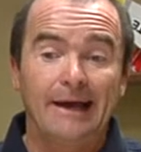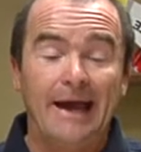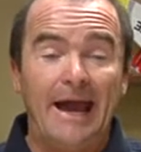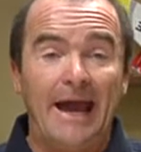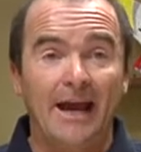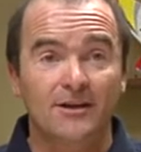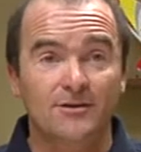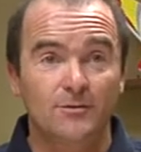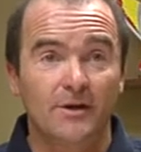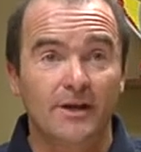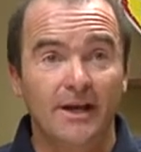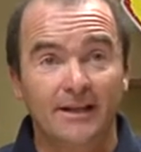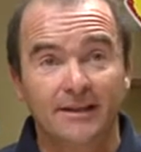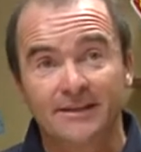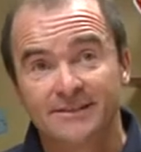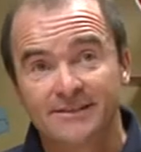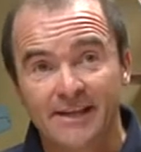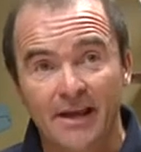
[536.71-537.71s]
Actually,
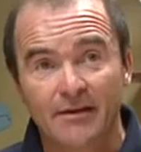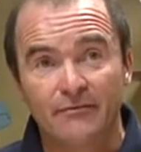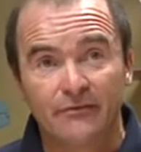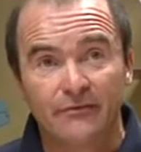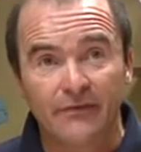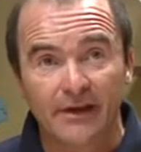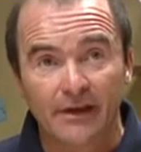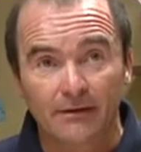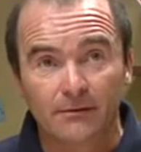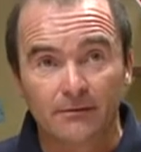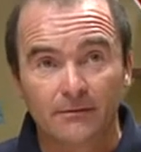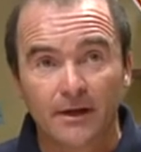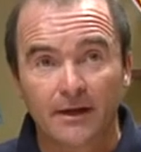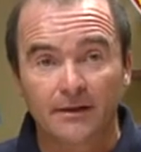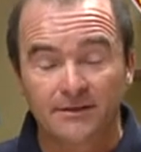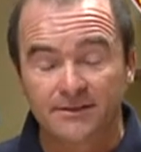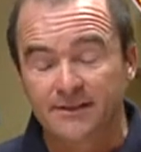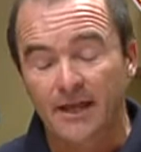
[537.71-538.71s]
at the same feel,
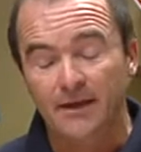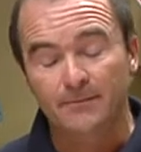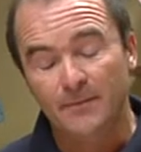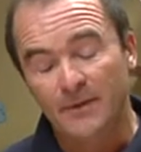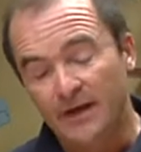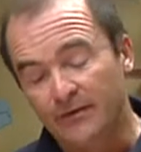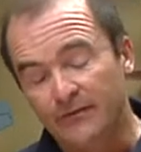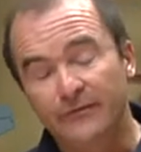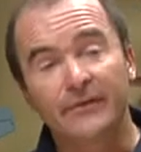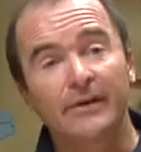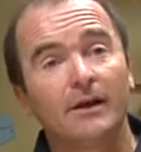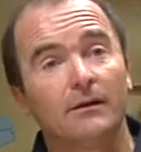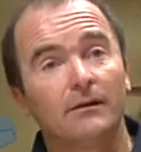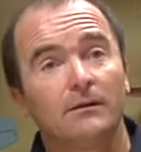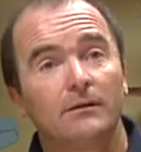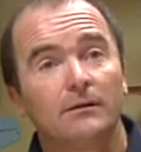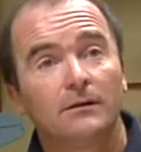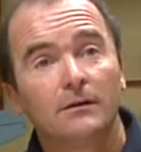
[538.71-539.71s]
at the same
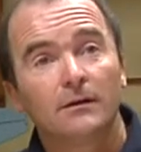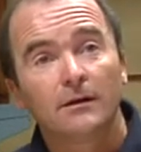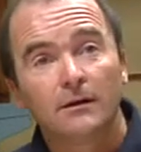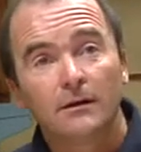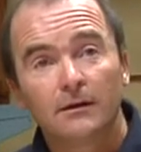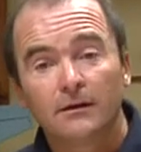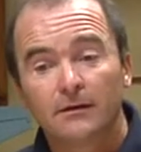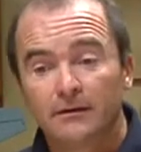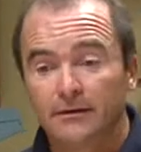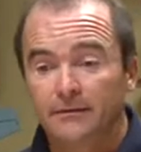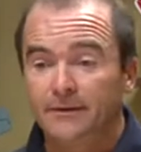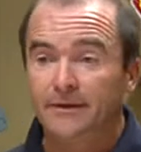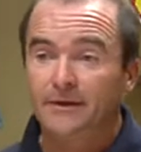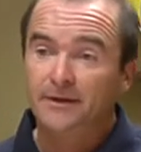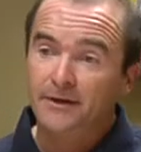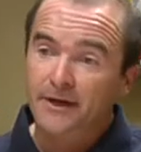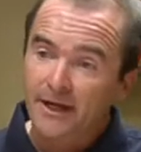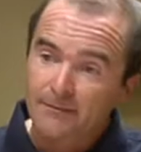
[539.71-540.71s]
feel. And
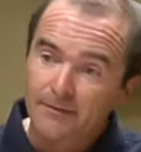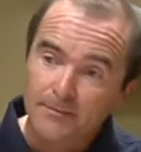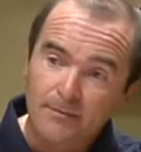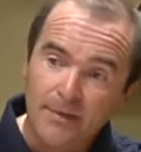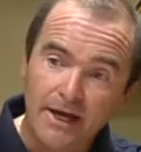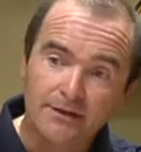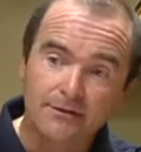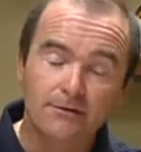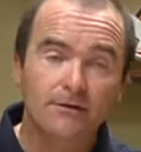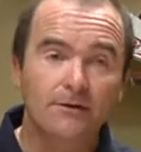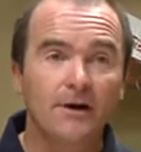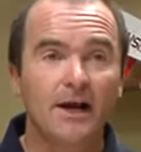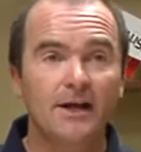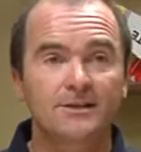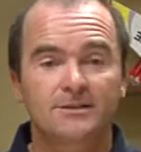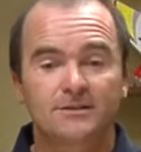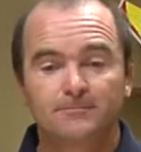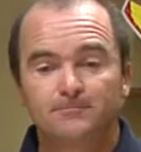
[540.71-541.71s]
you have a minor
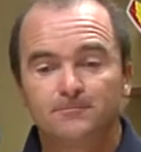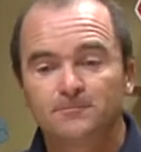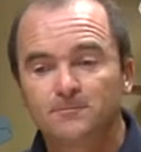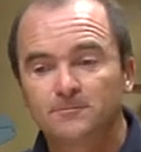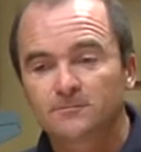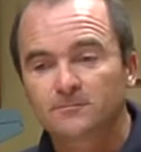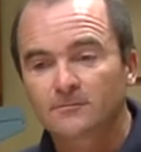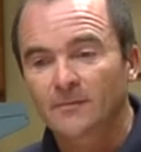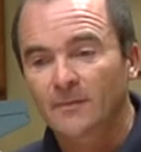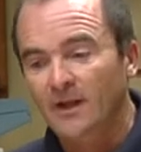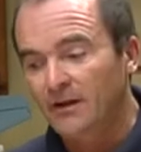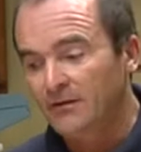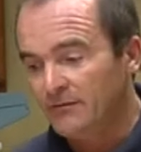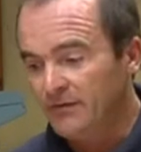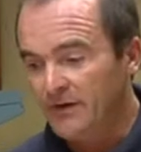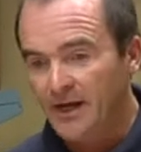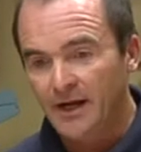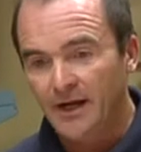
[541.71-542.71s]
crash. I'm
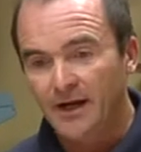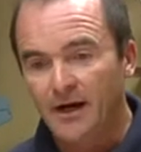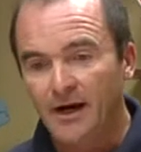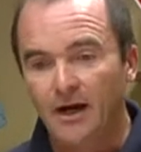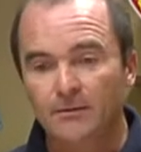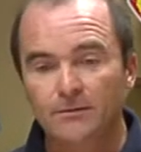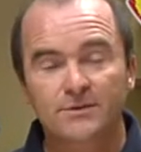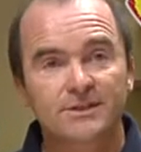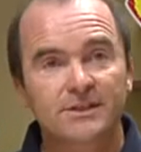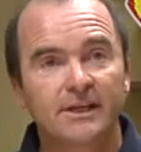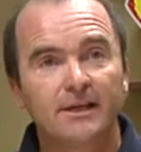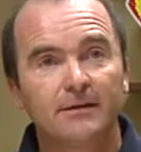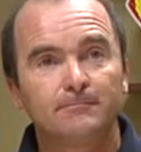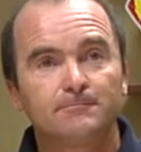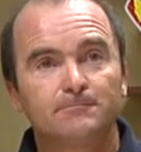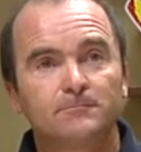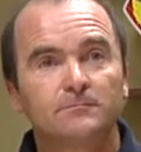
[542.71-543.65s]
flying a CarbonZ.